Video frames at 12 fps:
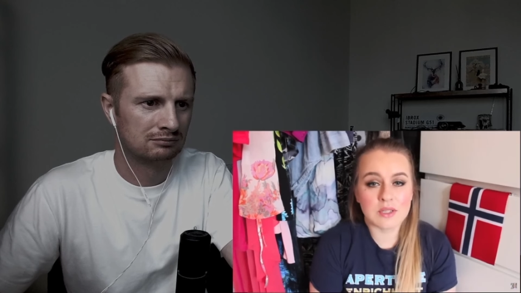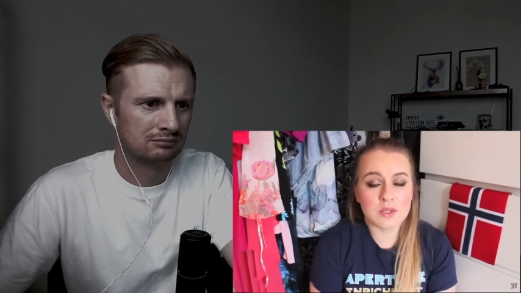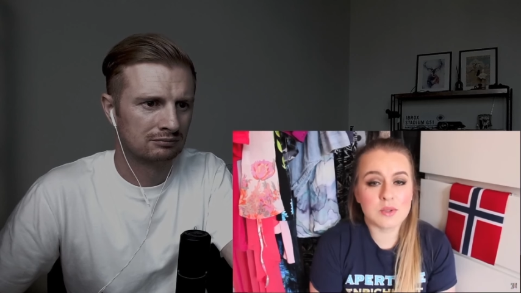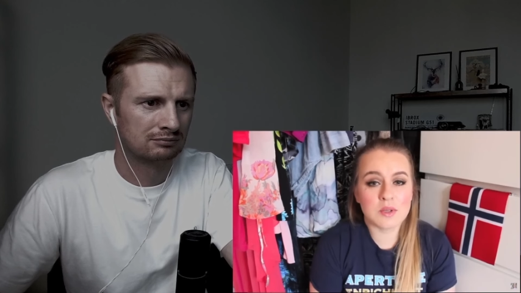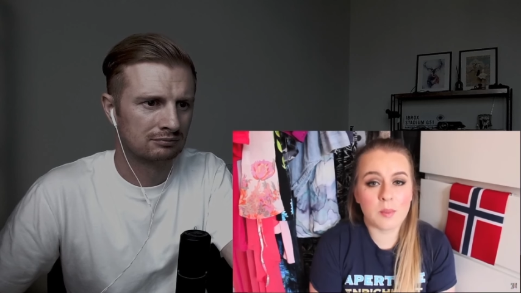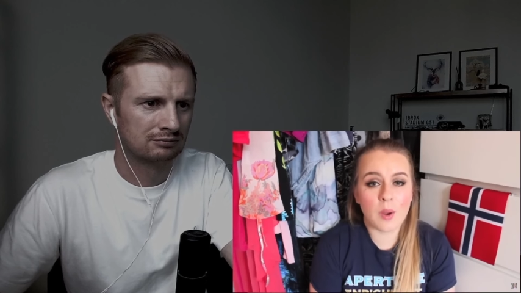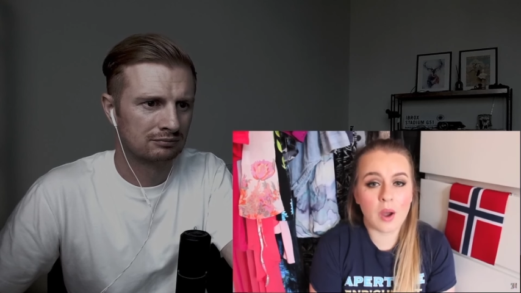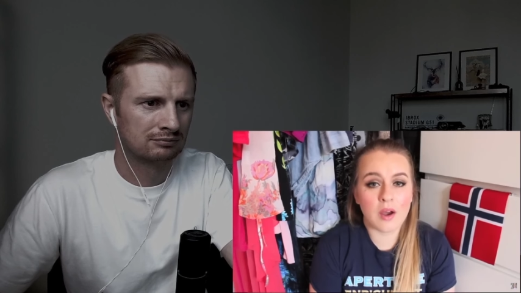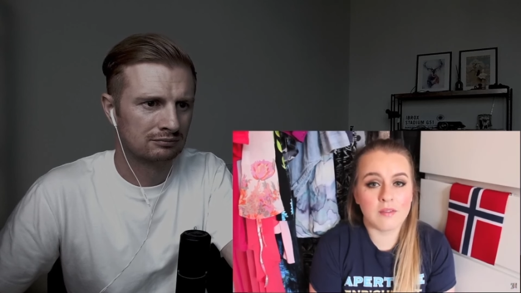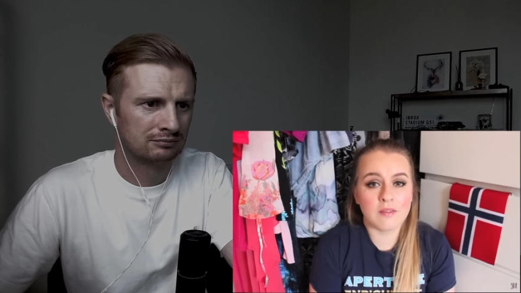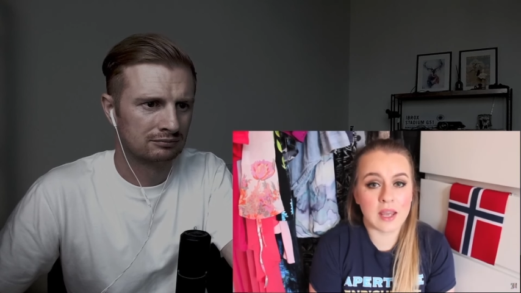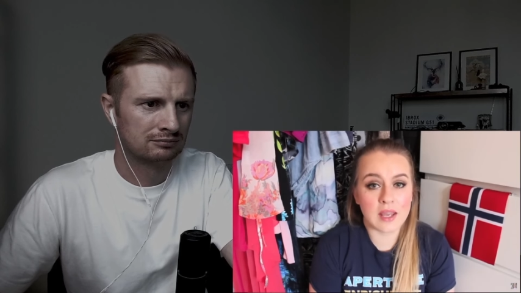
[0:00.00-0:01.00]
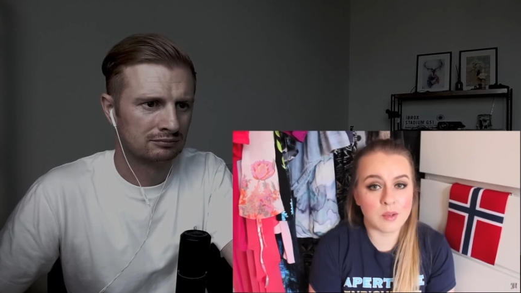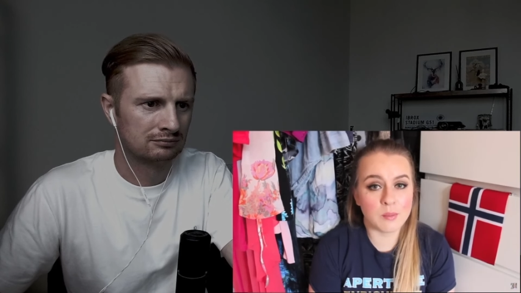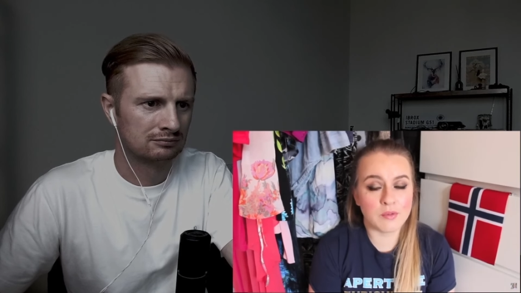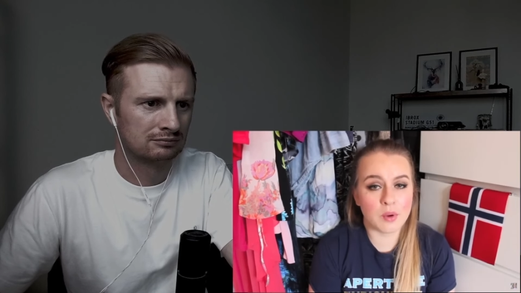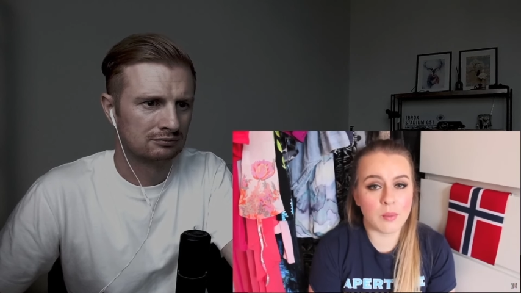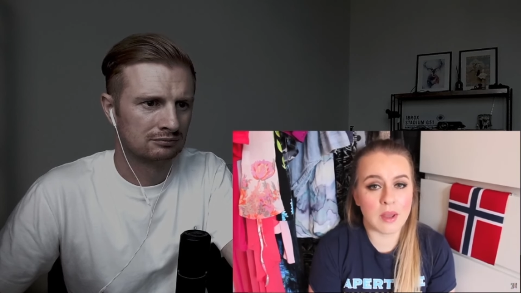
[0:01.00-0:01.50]
Speaker 1: It's also part of the
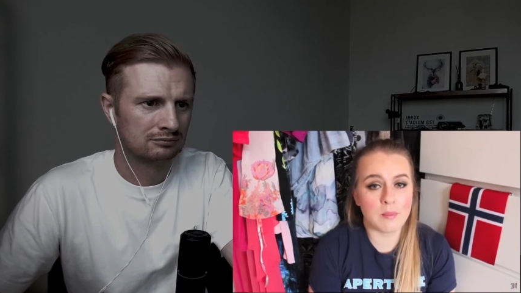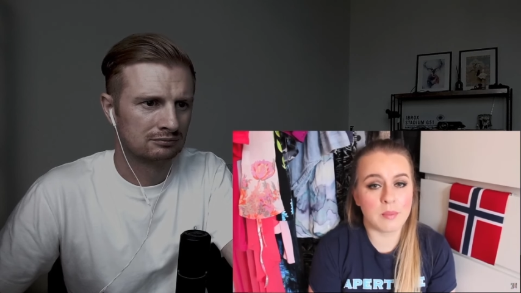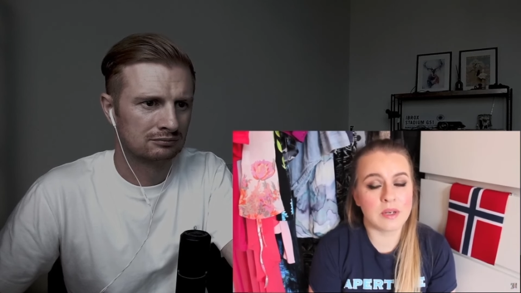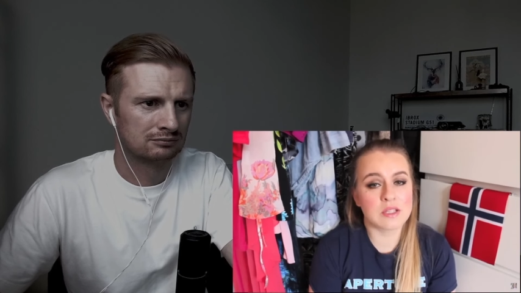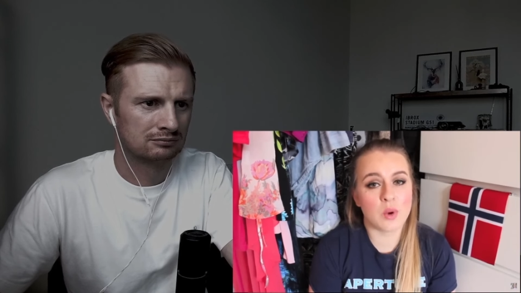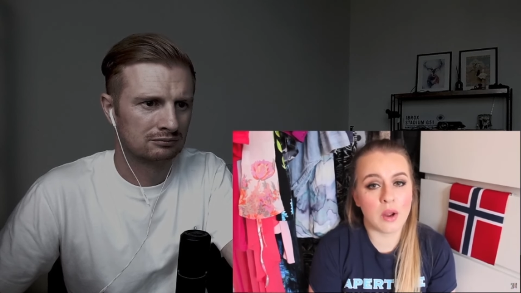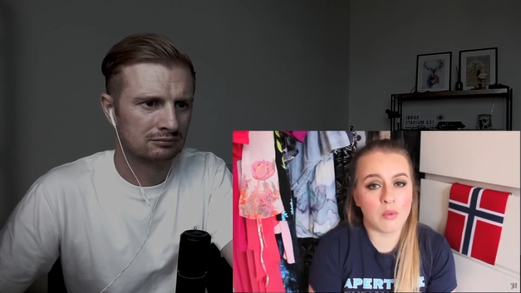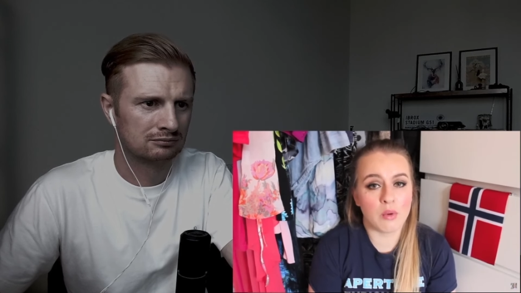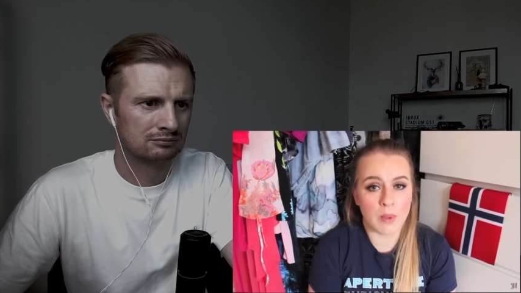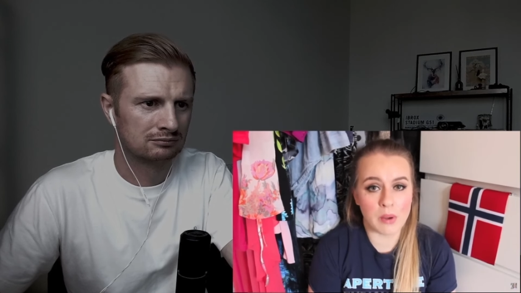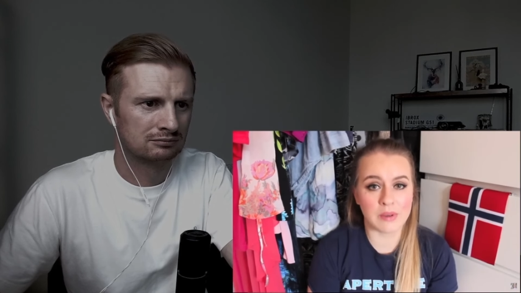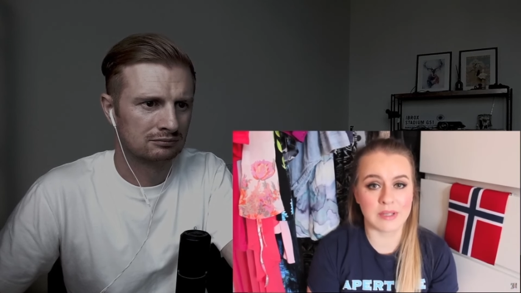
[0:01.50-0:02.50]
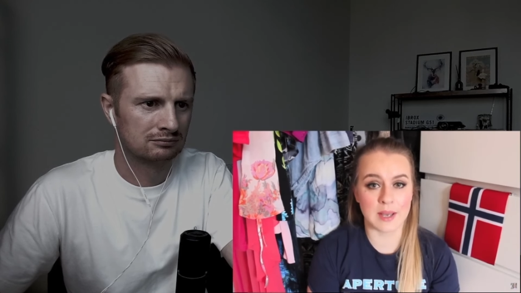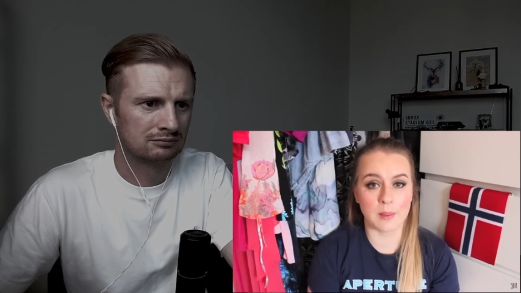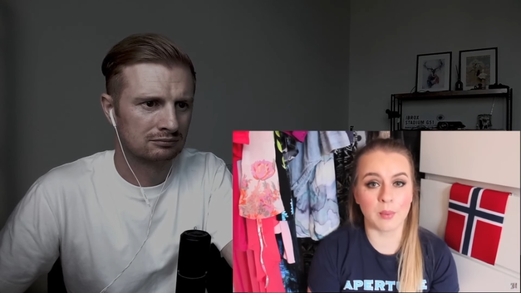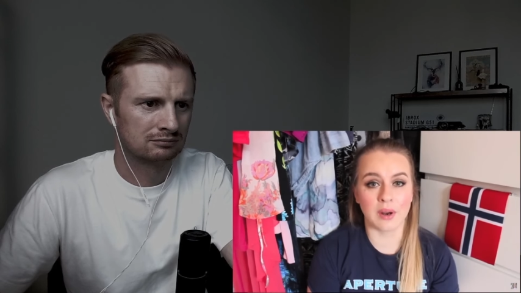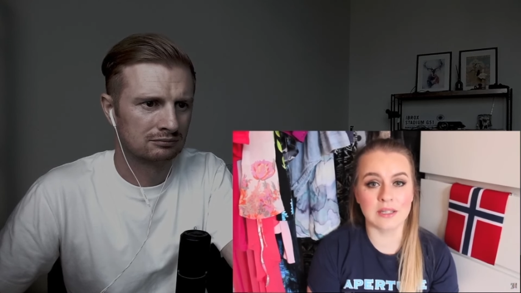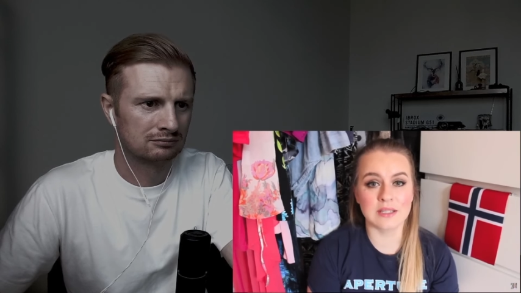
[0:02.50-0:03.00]
Kingdom of Norway, but it's quite remote and
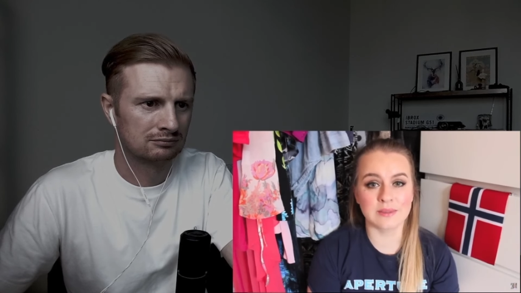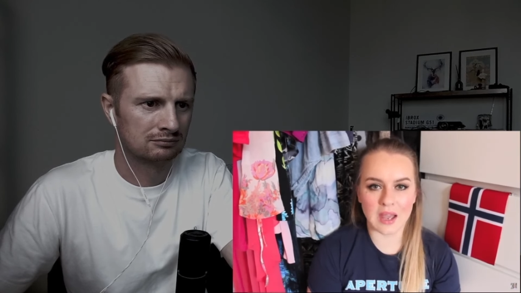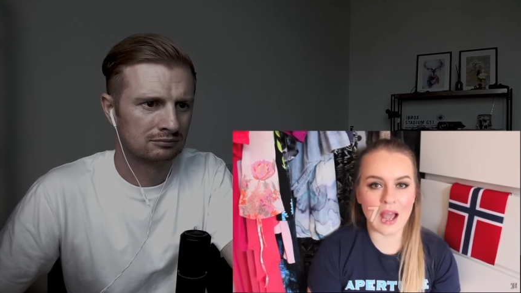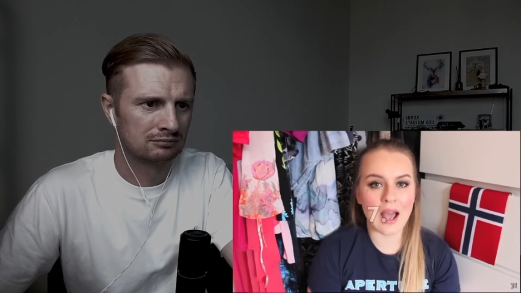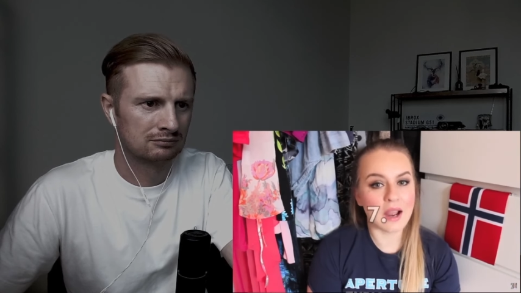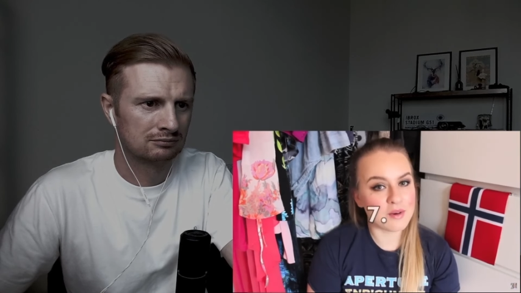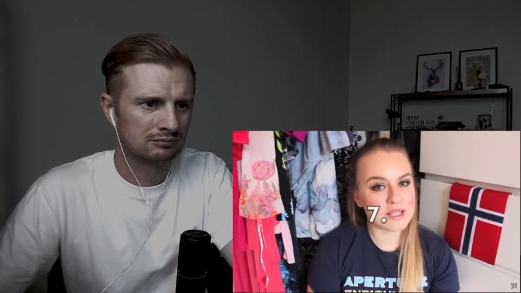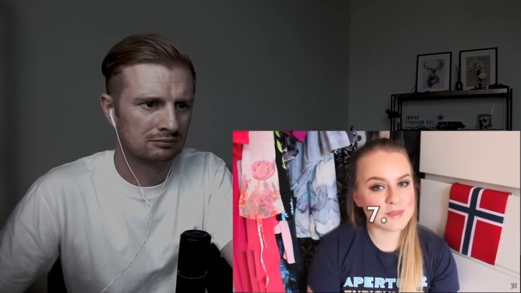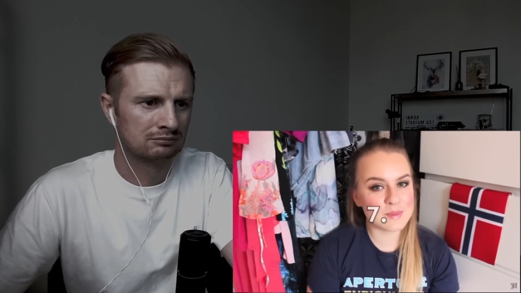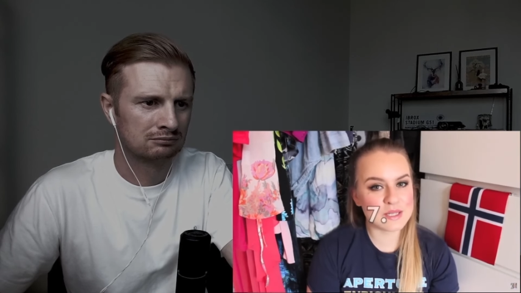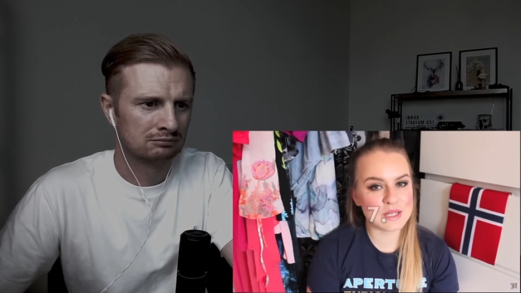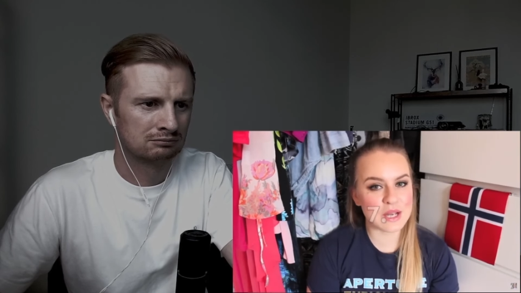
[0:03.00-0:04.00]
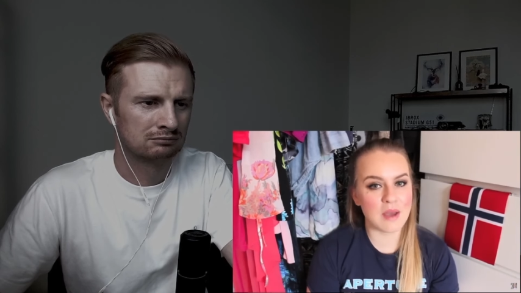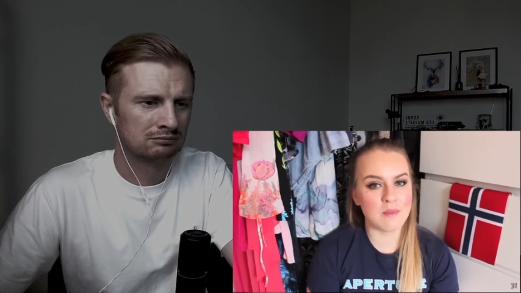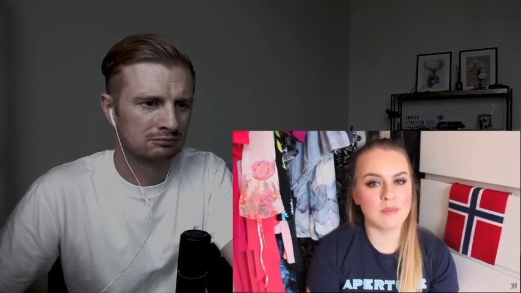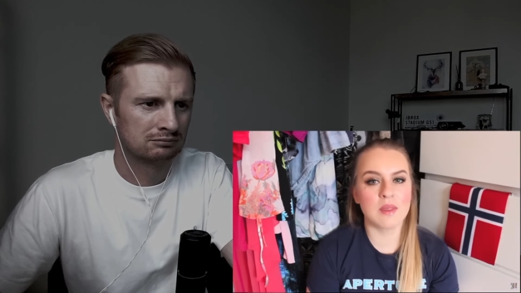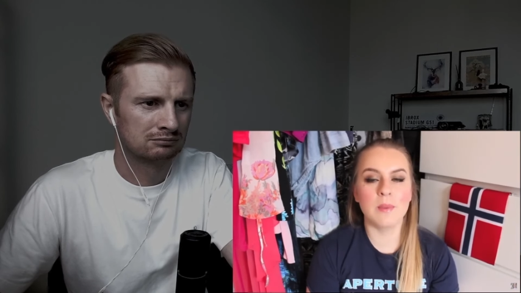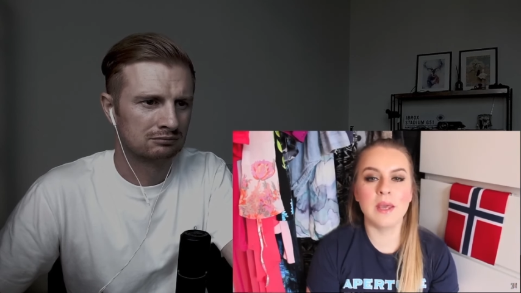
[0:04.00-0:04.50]
separate. At Christmas time, the